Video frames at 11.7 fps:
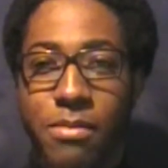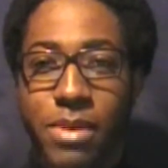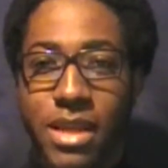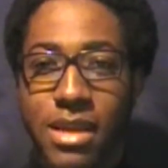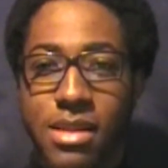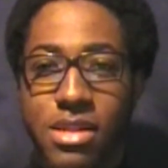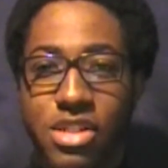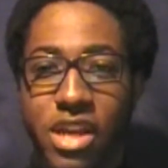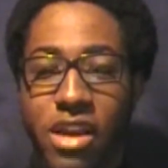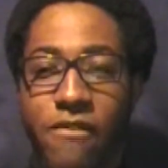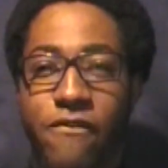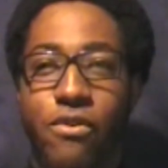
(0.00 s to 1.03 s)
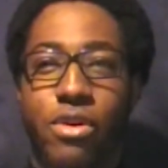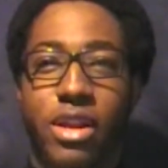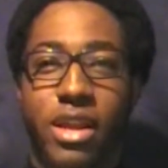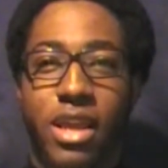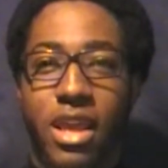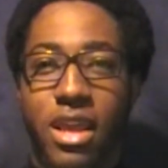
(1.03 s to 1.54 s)
please check for
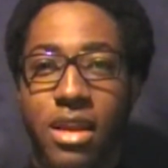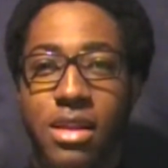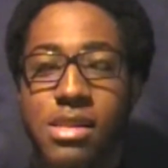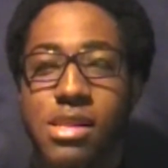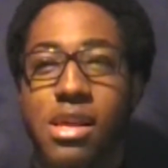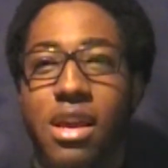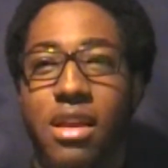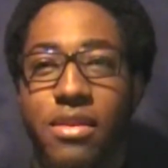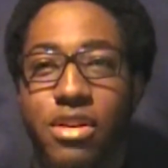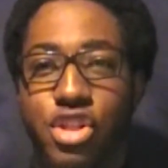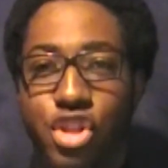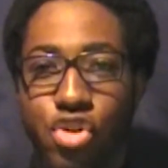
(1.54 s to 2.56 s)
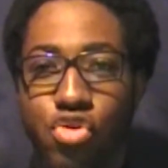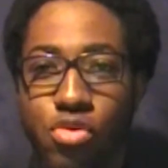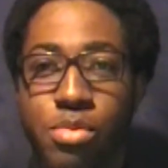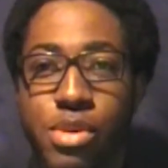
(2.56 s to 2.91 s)
kinks in the tube.